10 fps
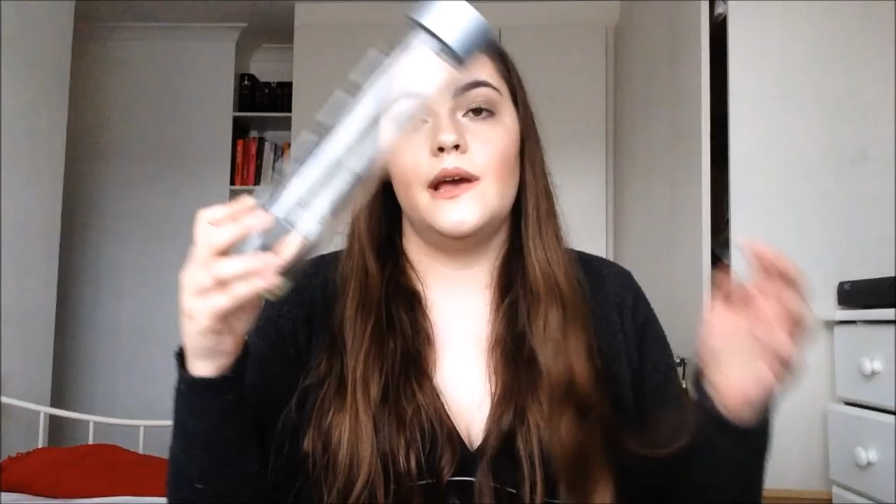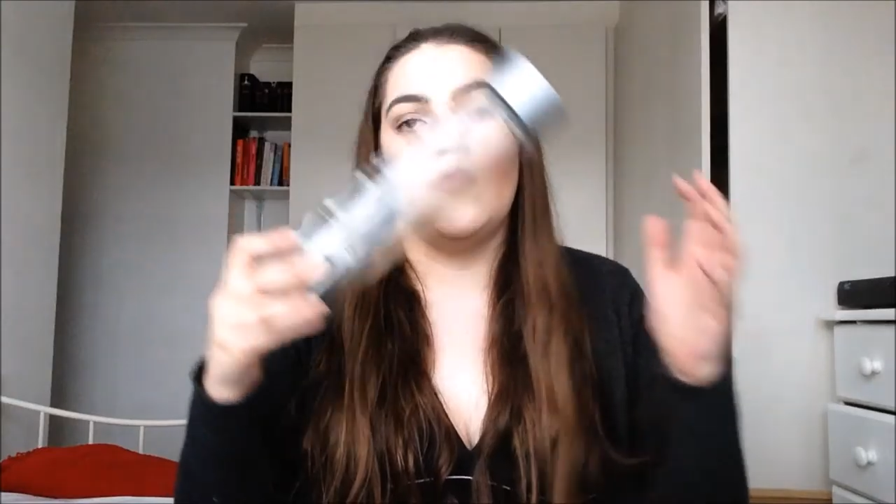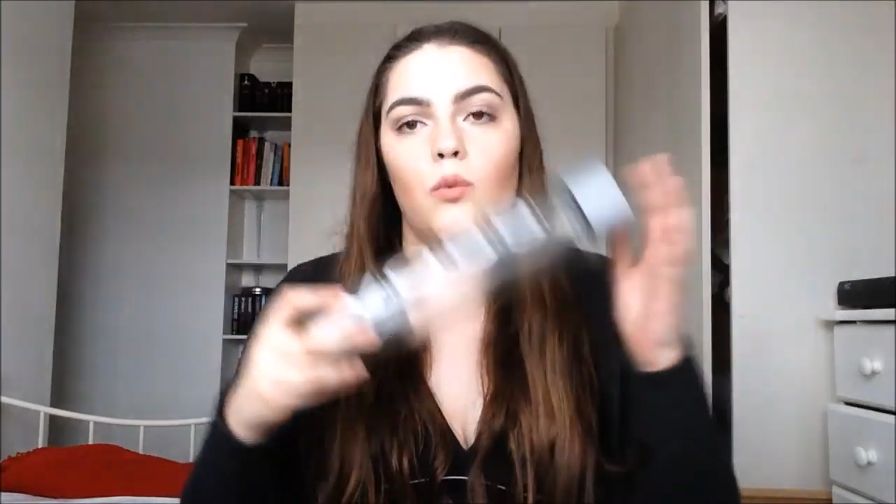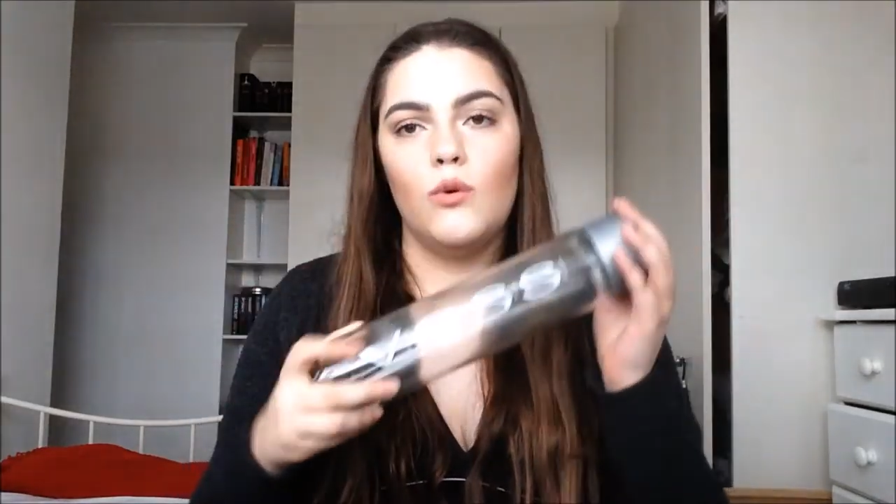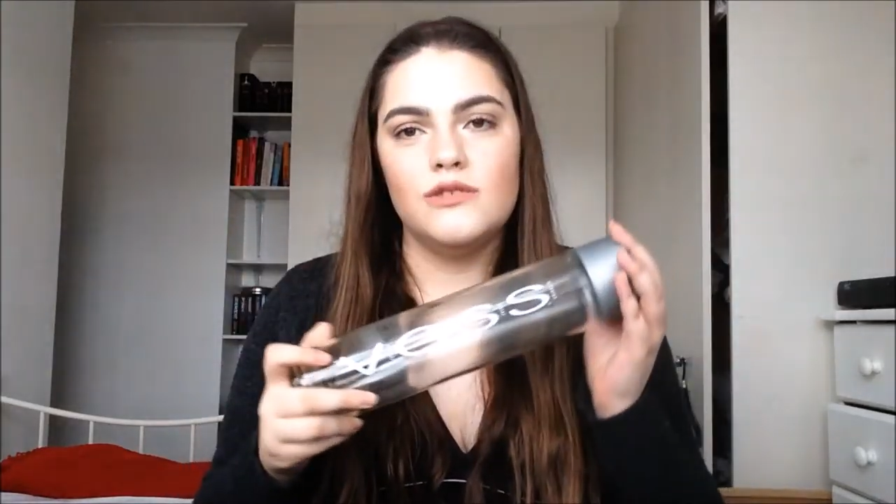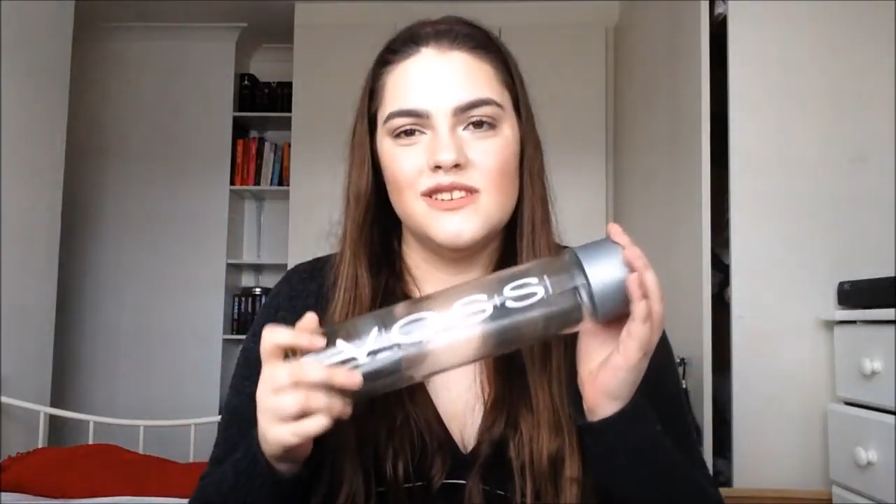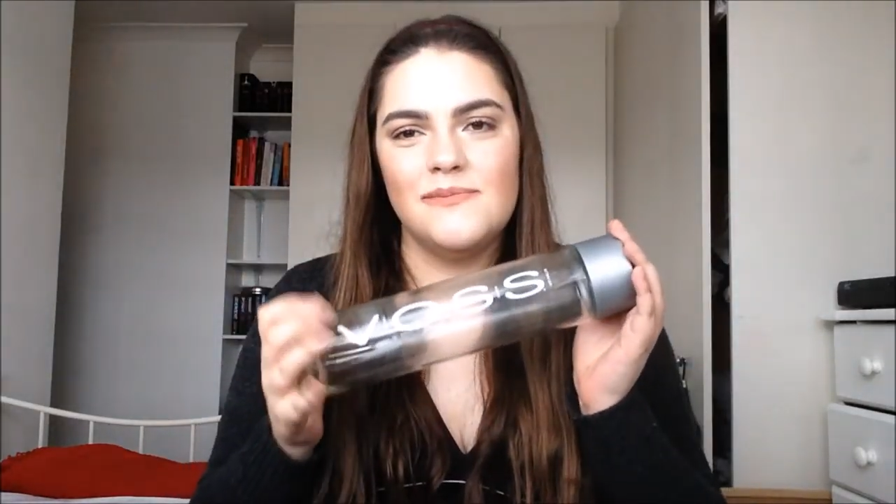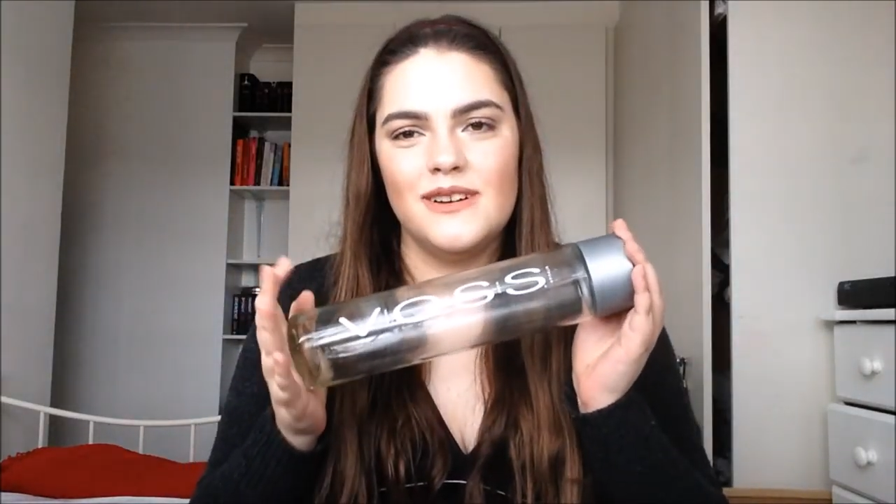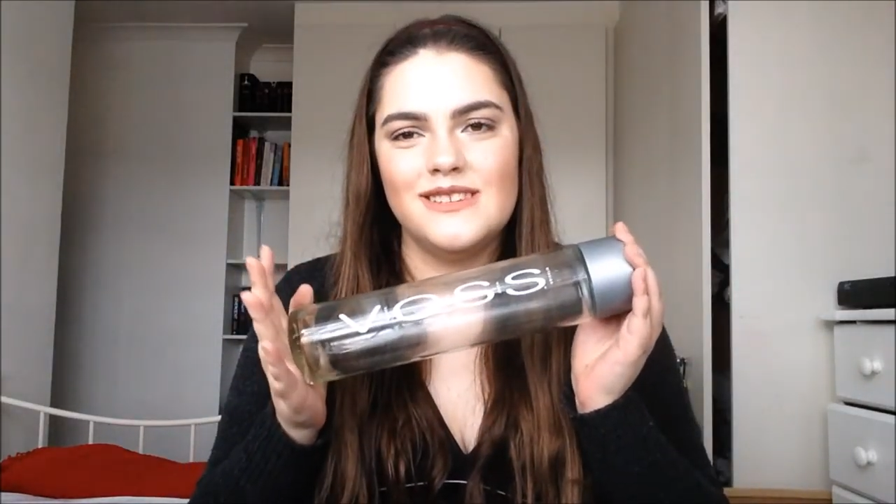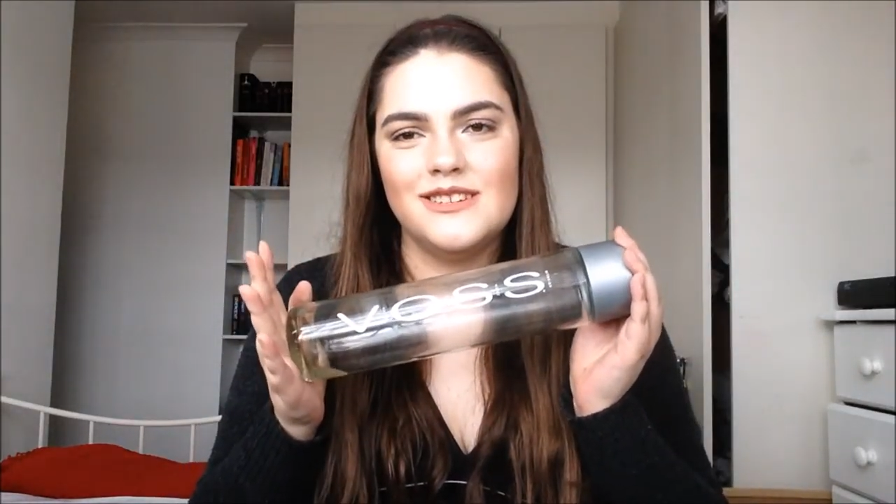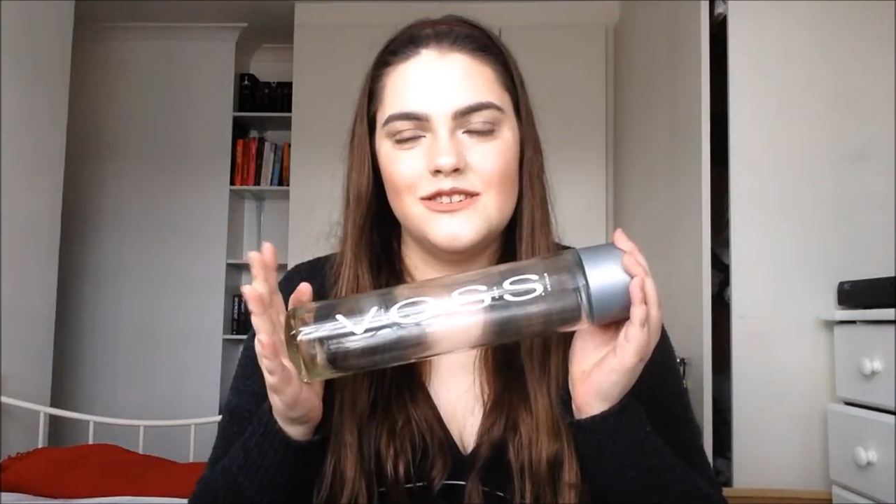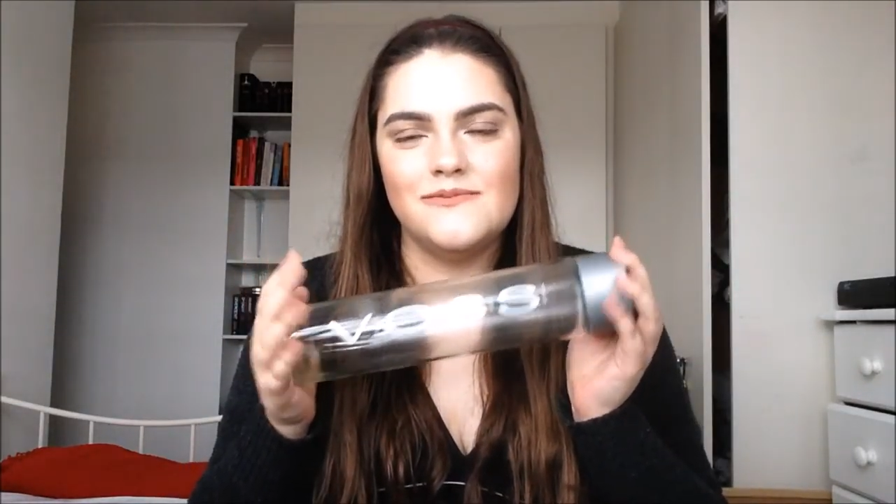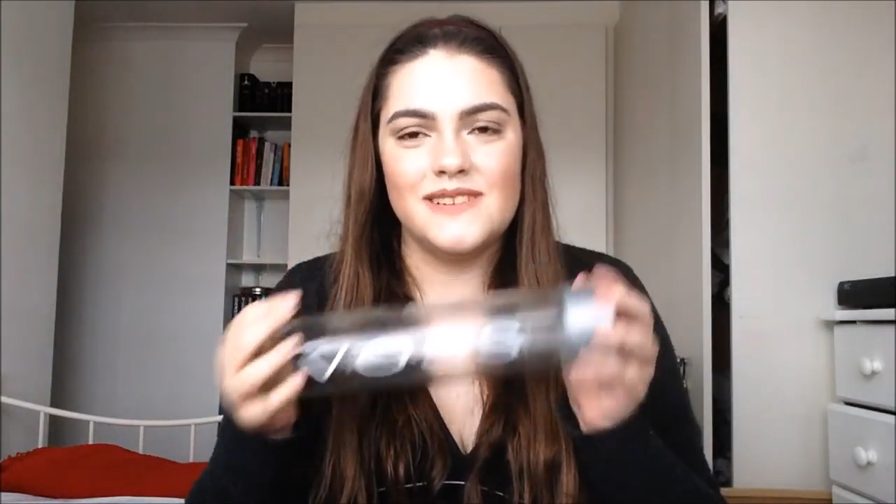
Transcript: a water bottle